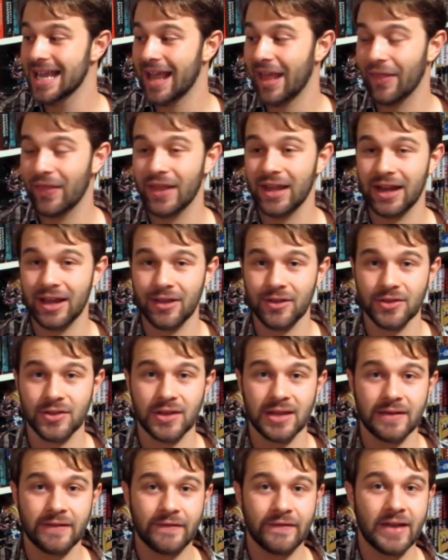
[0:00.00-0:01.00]
and then I
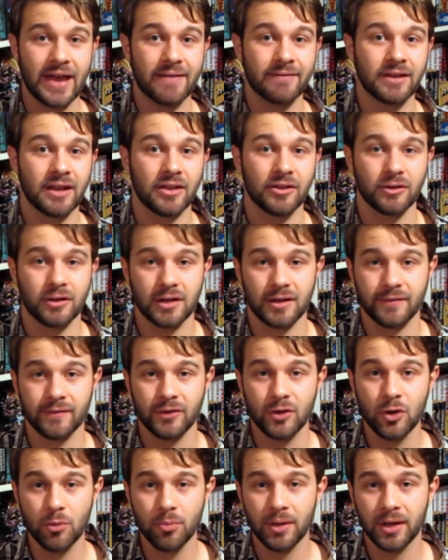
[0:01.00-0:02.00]
also had a $5
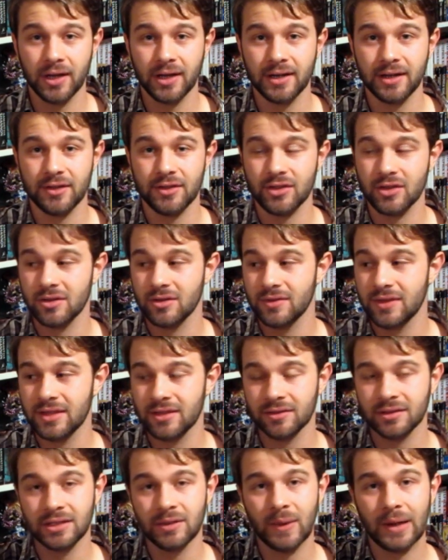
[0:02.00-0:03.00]
off coupon, so
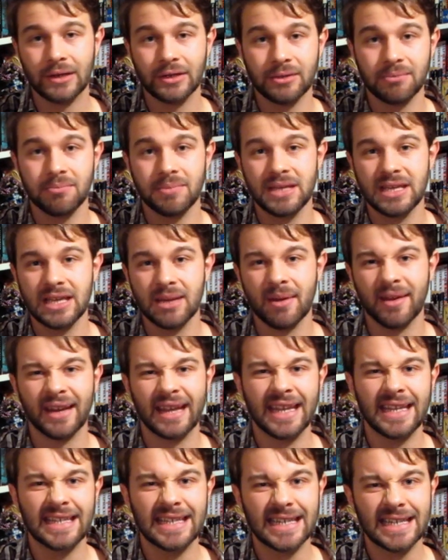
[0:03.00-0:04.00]
this only wound up being
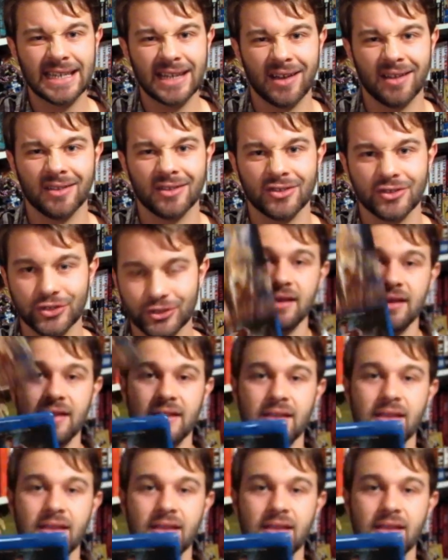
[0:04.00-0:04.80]
about $18.